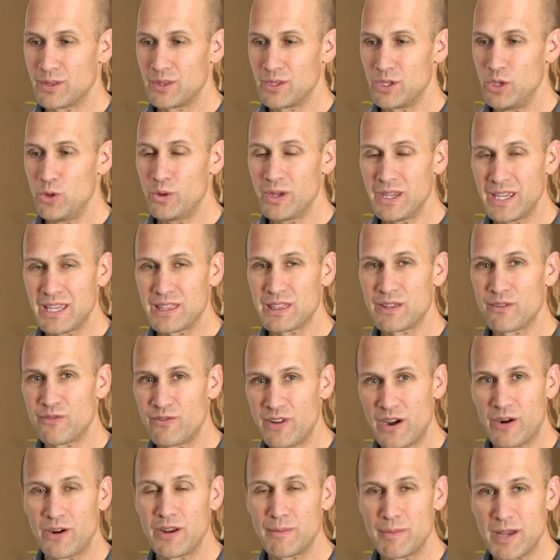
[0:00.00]
you can get the
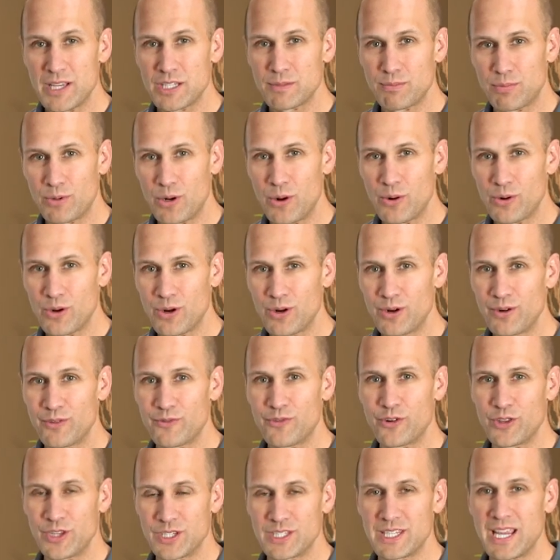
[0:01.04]
very best broker
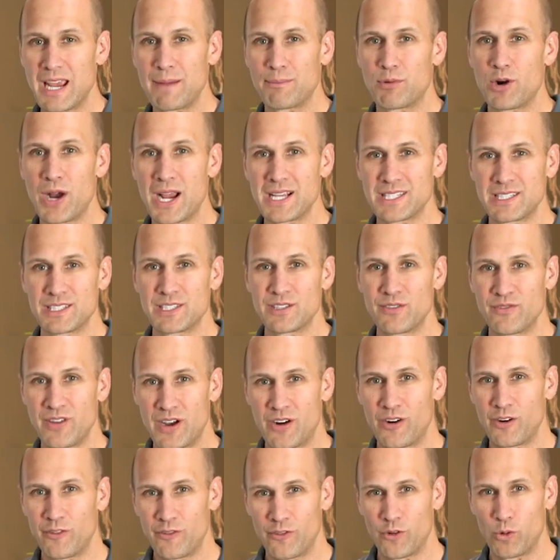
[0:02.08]
for the same price as the
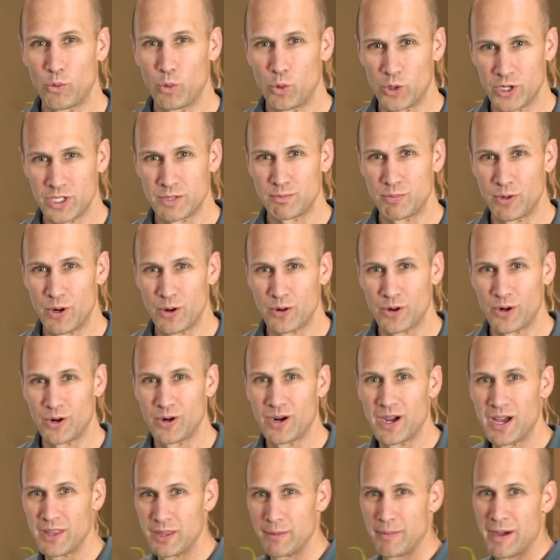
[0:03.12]
very worst broker
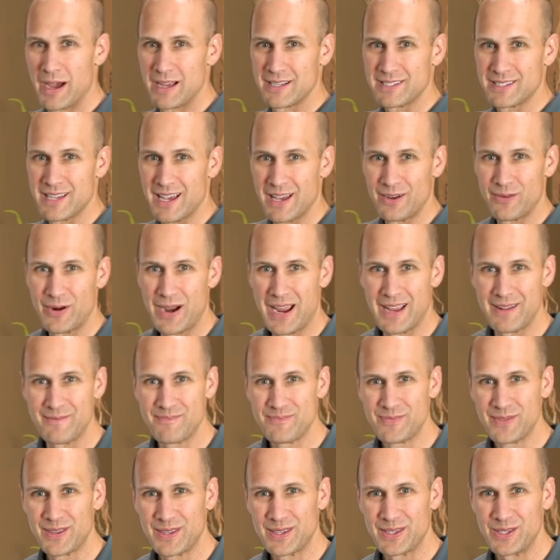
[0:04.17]
on the buy side, right?
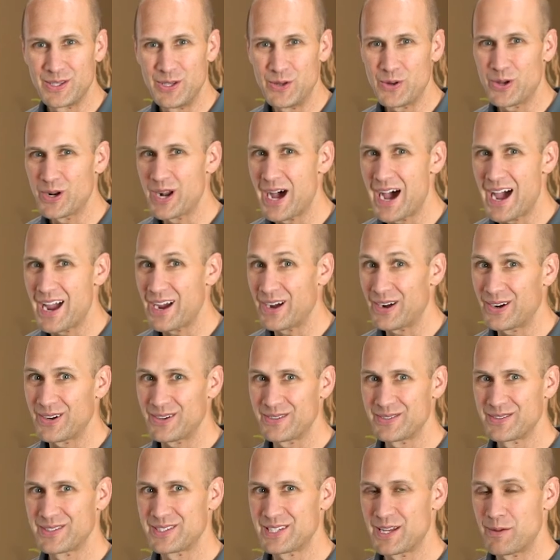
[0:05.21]
You could
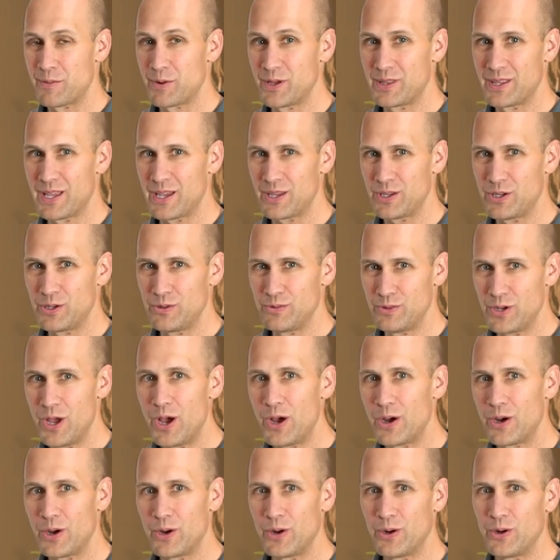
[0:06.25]
hire someone that you
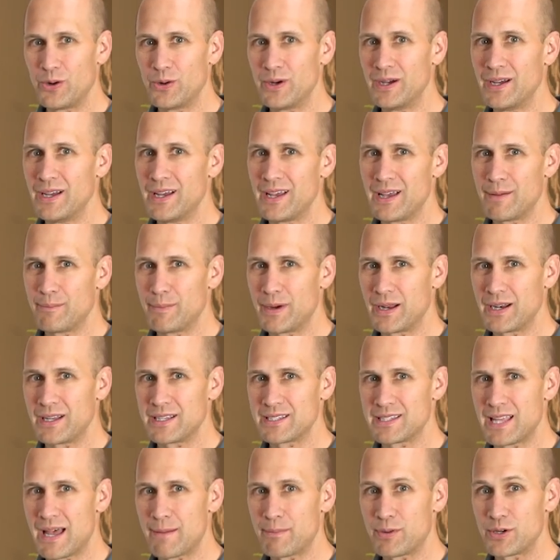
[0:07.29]
know, but
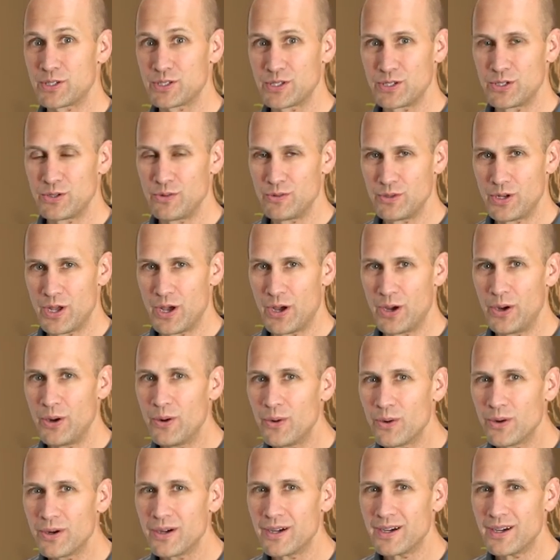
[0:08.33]
is that person you
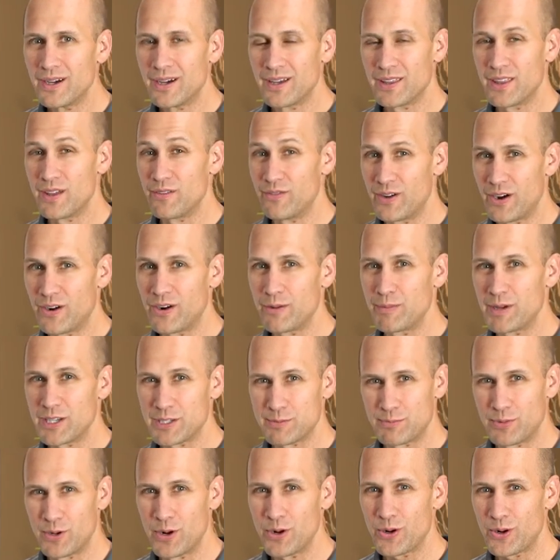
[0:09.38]
know the very
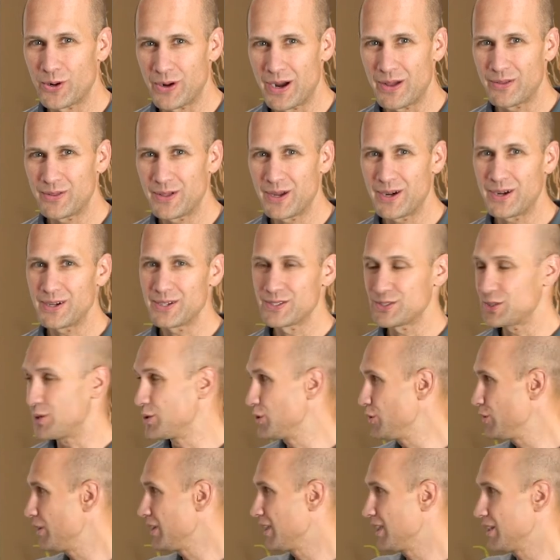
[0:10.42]
best broker out there? So
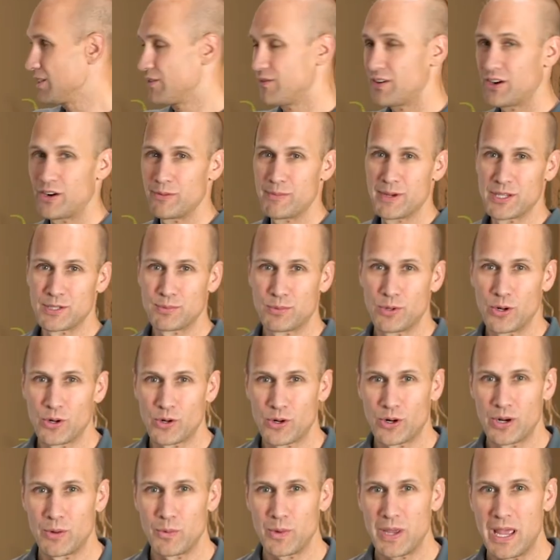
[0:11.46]
you can get the very best
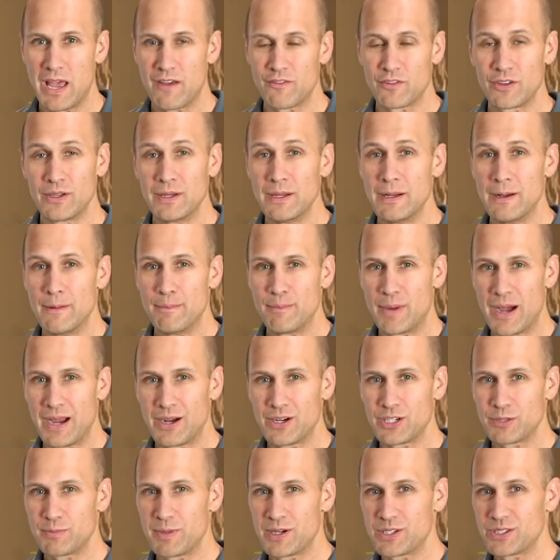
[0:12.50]
broker. And we have
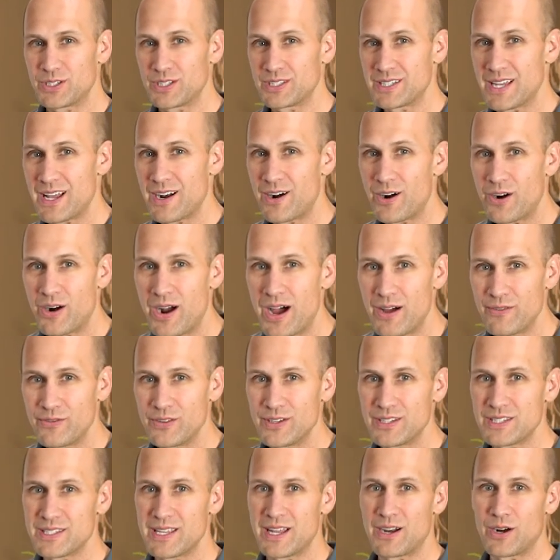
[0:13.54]
buyer specialists at our
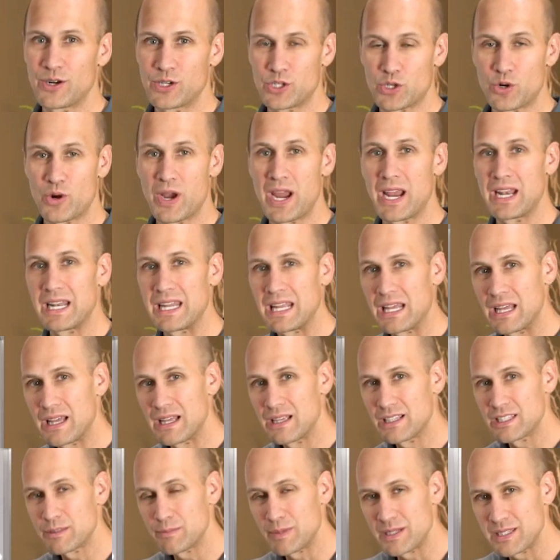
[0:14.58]
office that are trained
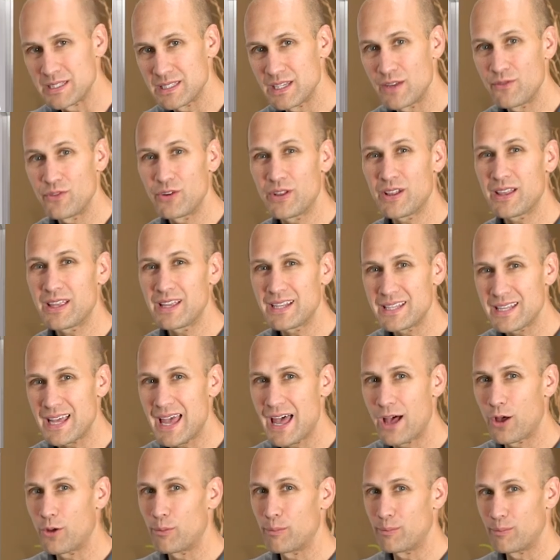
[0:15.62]
specifically to
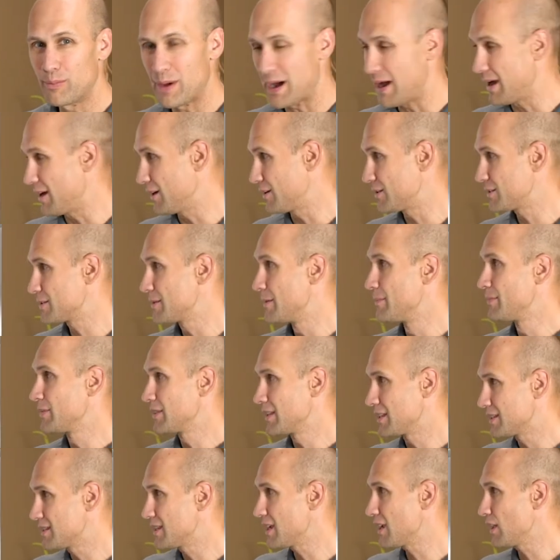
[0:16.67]
help buyers.
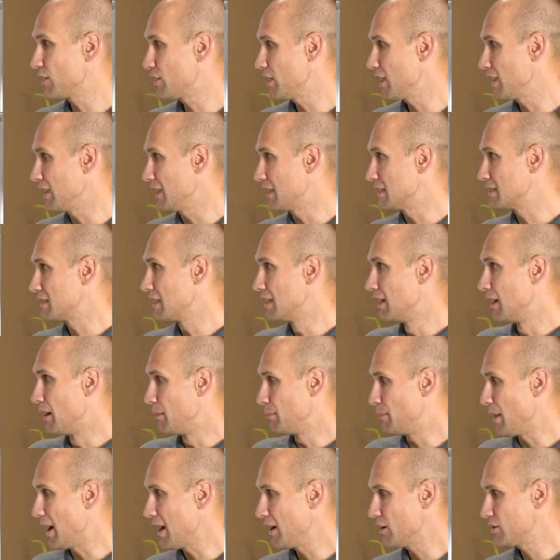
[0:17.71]
The second thing is
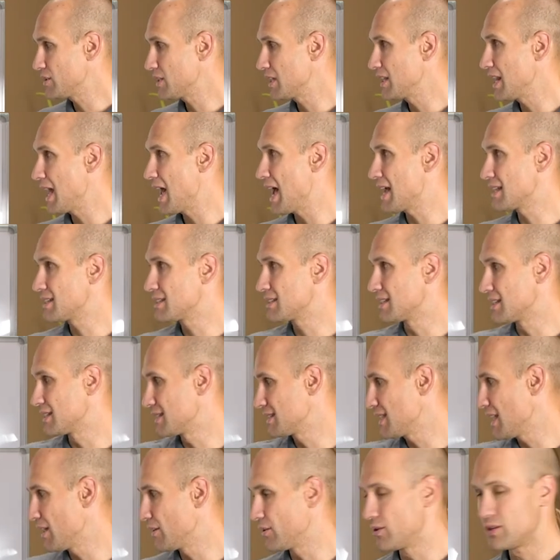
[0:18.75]
buyers can ask the
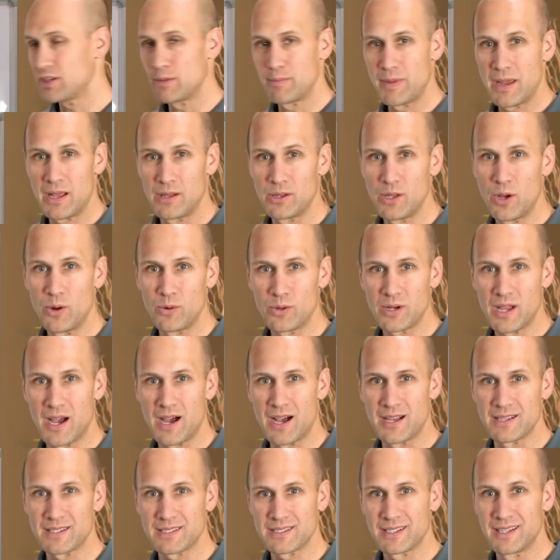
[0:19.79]
seller to pay loan
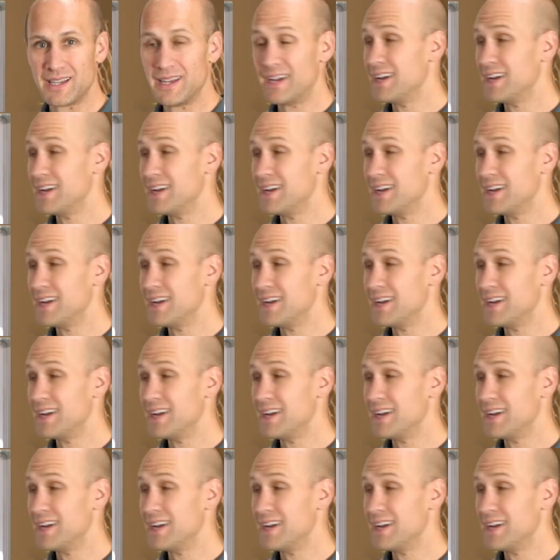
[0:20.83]
costs.